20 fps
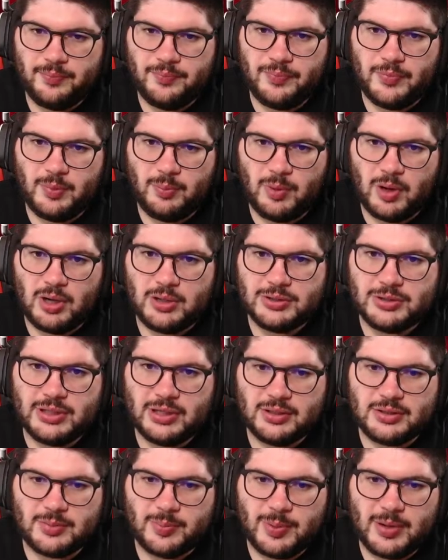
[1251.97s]
Martial
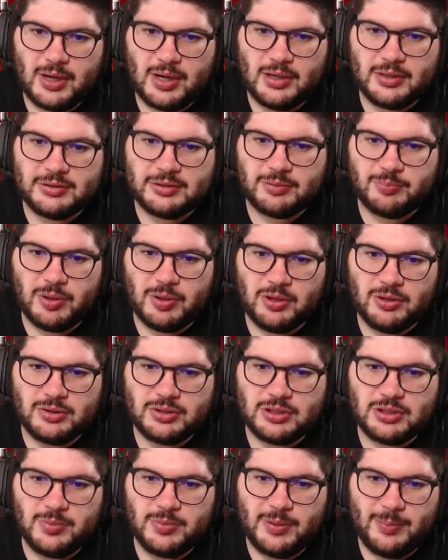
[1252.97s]
is apparently supposed
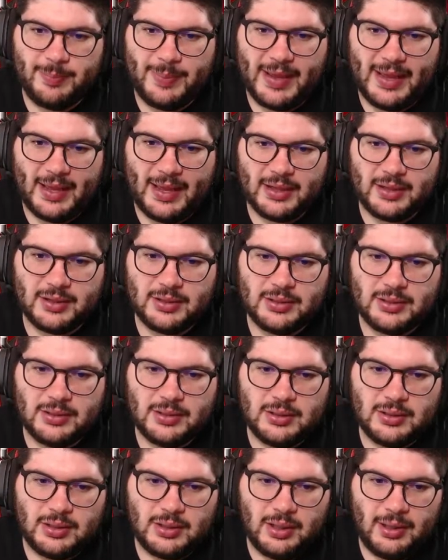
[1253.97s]
to be back,
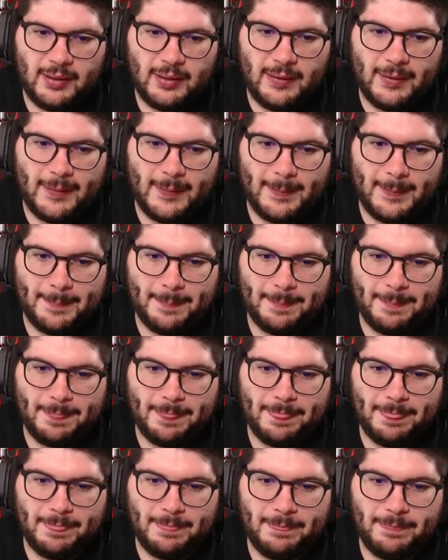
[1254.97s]
um,
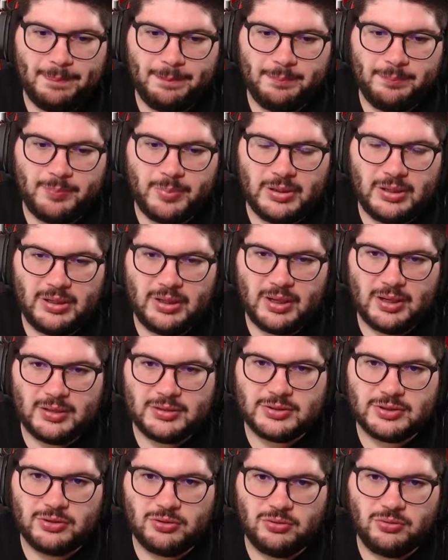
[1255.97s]
but not
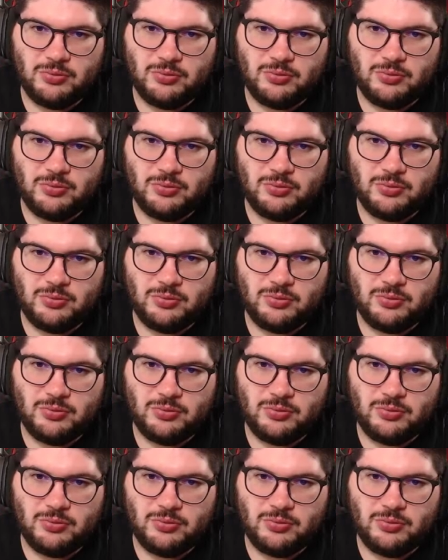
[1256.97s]
until